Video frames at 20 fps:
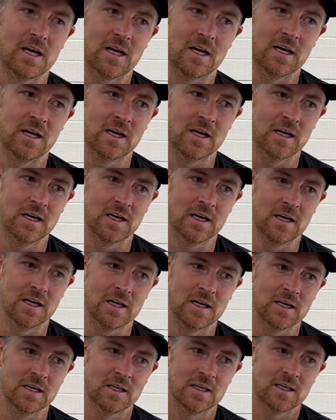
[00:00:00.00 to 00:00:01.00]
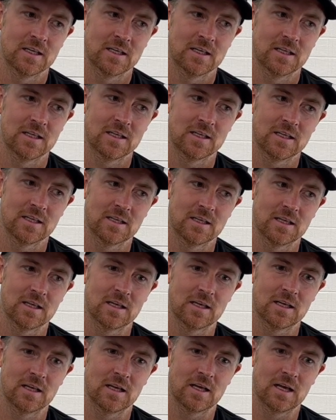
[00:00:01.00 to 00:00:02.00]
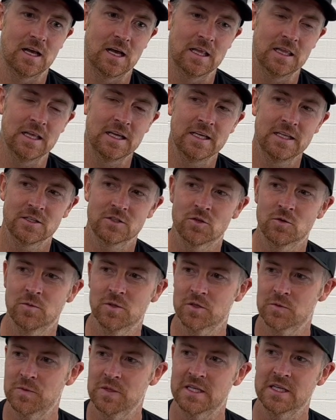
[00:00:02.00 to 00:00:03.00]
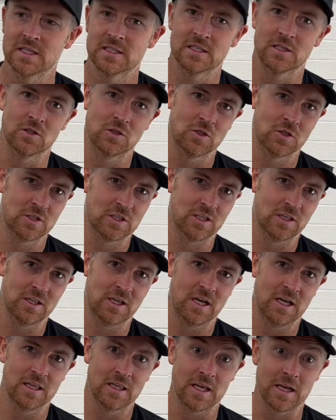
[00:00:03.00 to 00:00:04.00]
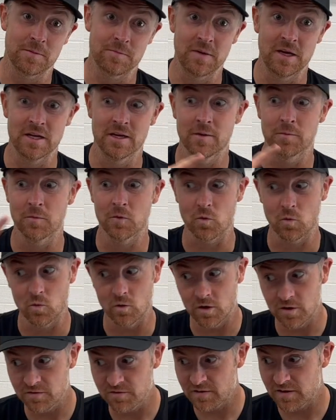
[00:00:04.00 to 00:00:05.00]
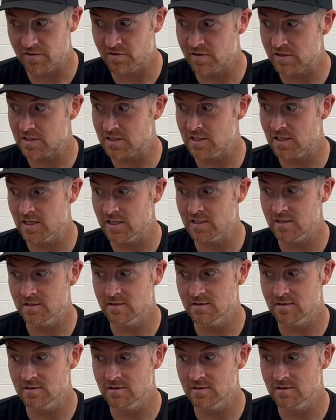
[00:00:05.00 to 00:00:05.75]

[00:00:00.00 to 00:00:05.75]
I like it so much because it looks a lot like my number 1 favorite sled,